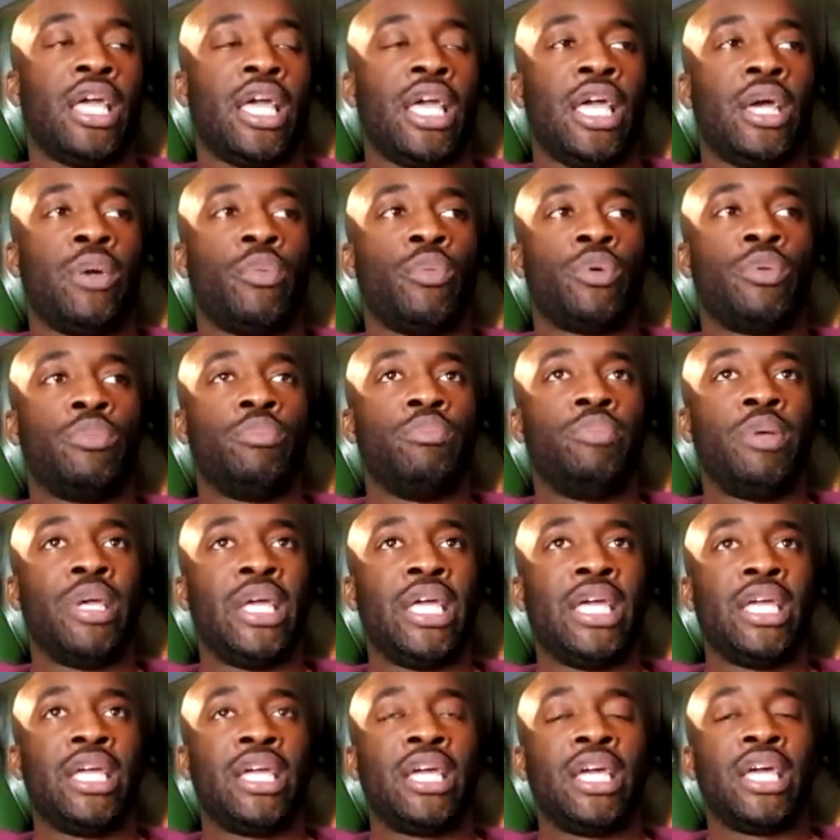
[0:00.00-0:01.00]
It would
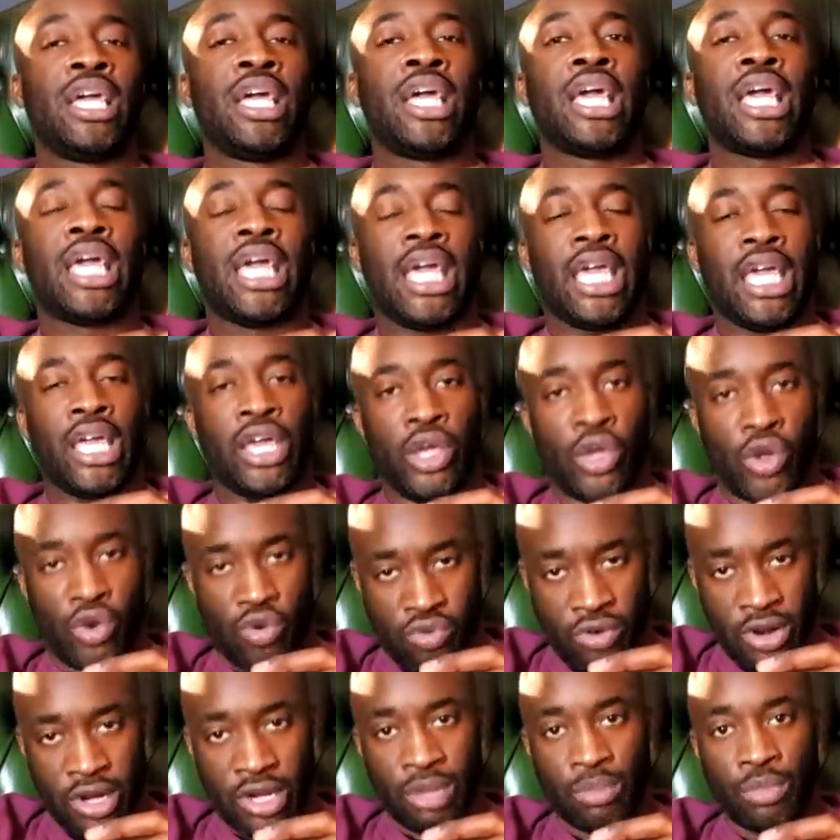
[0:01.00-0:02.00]
be
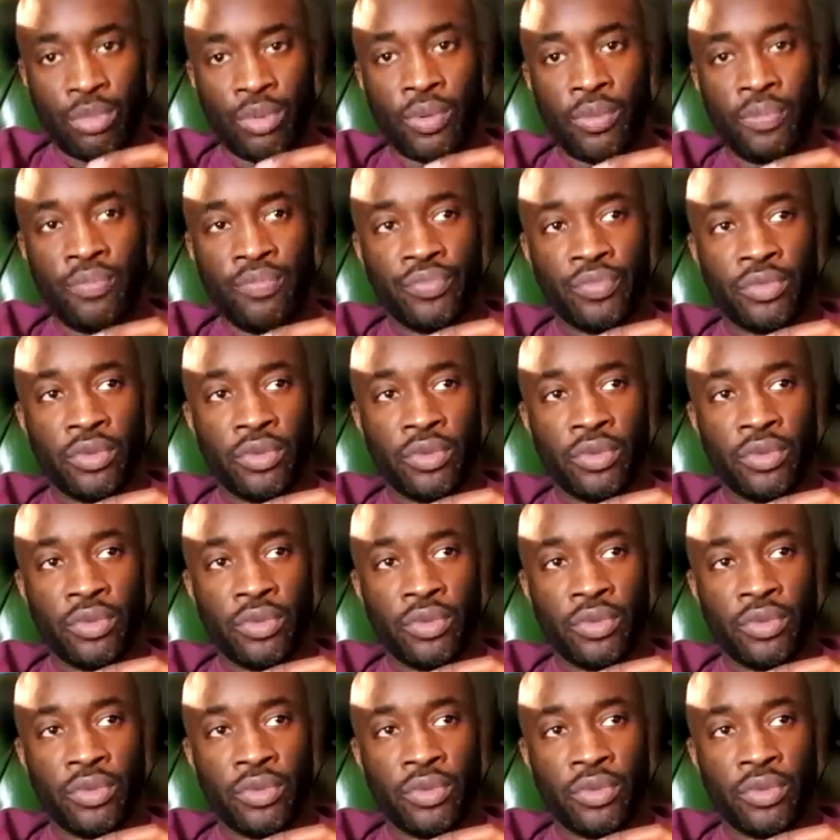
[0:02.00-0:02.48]
incredible.